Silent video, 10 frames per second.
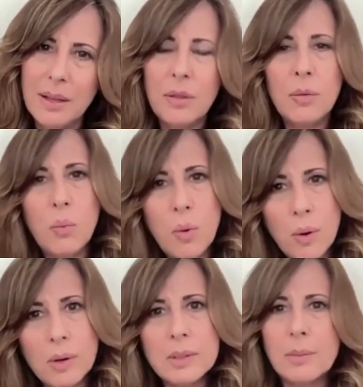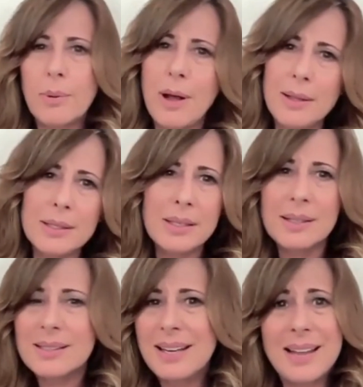the wars, the
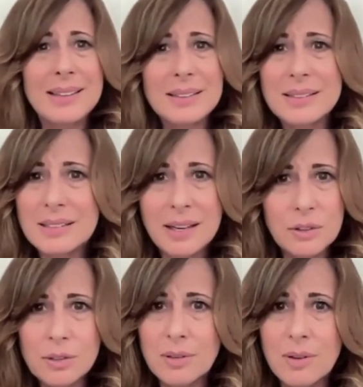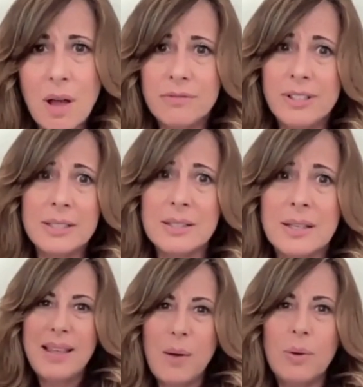politics, the endless cycles of conflict,
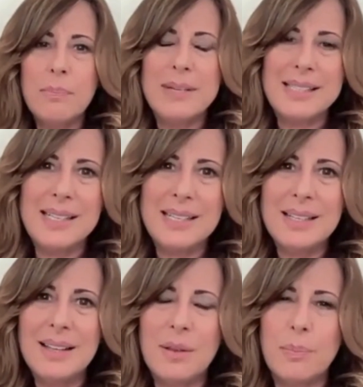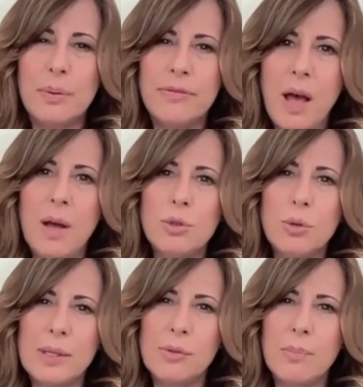that we're missing the profound
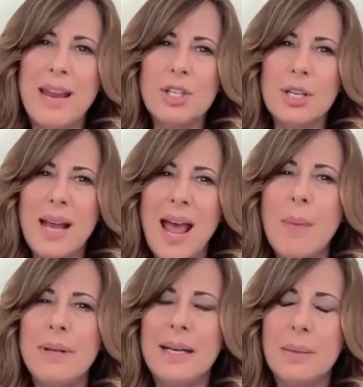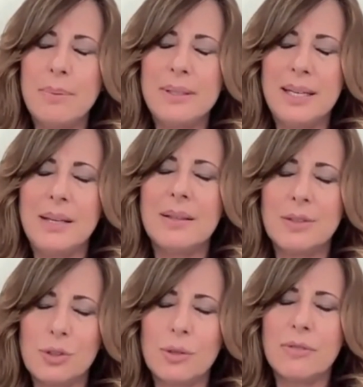transformation happening beneath
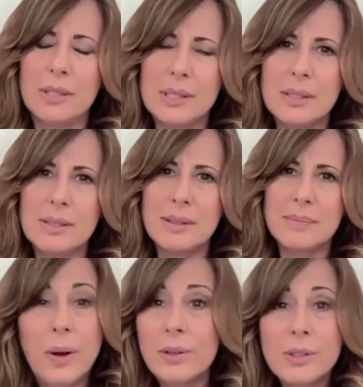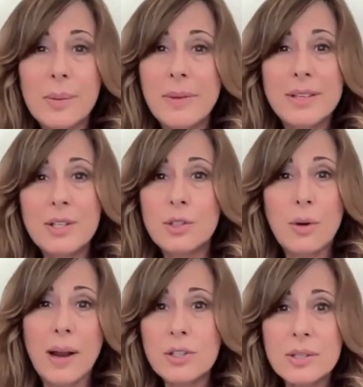the surface. What are some of the
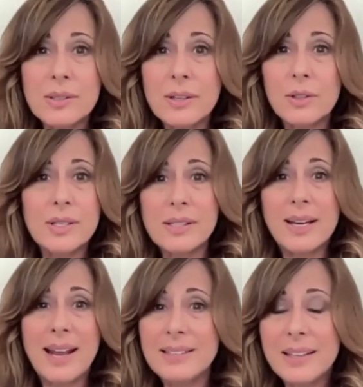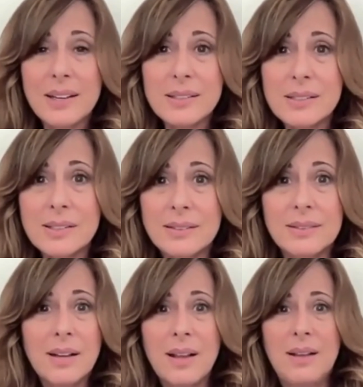distractions that are disconnecting us and